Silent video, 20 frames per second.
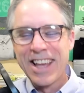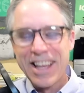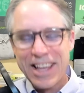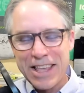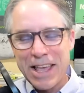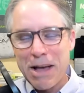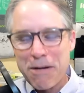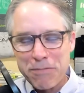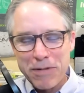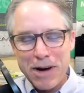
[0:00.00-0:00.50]

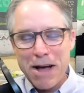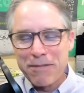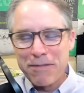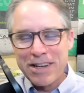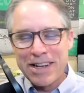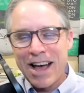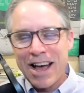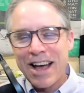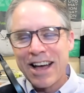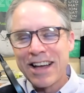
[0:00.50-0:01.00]
Yeah, probably
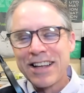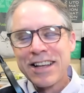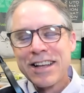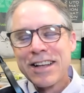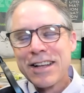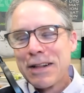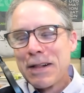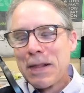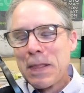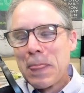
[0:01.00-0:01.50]
not.
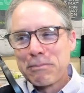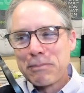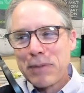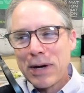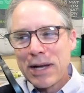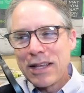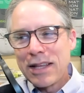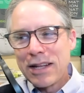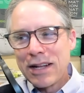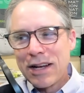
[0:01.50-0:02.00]

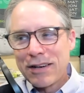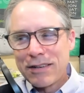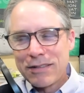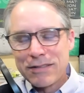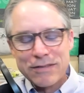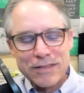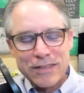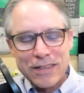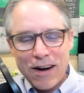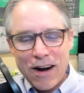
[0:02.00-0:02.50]
But
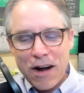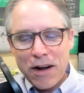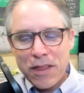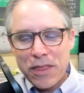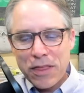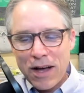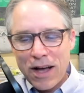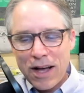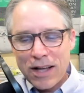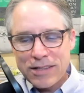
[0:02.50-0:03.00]
our
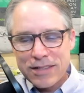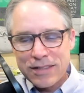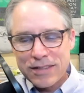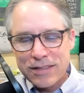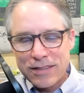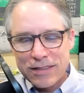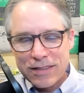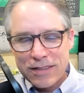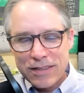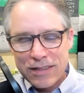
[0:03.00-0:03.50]

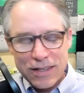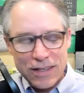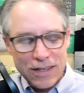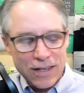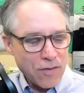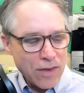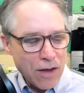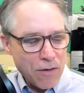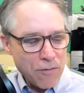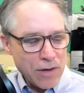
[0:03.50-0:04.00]
thoughts
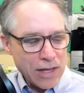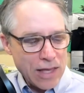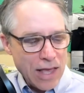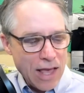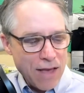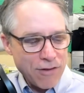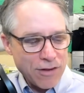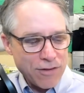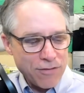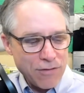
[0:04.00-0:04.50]
that we
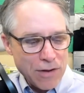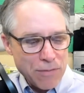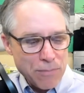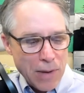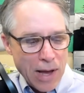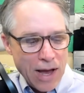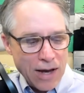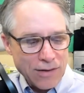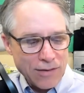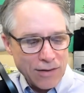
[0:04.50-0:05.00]
gave as
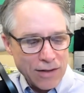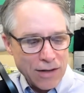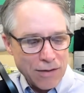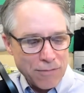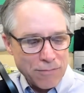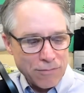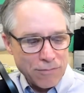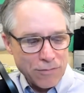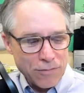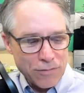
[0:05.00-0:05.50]
feedback to
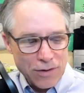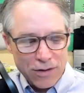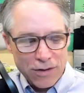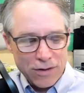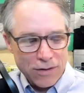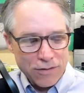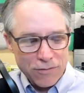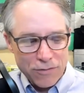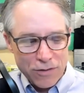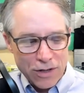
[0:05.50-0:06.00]
him
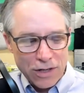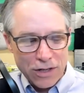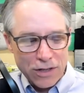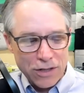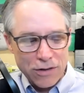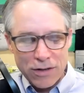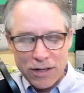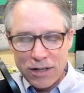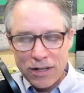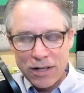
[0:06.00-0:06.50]
were
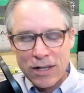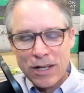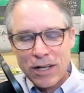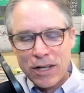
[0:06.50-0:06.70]
included.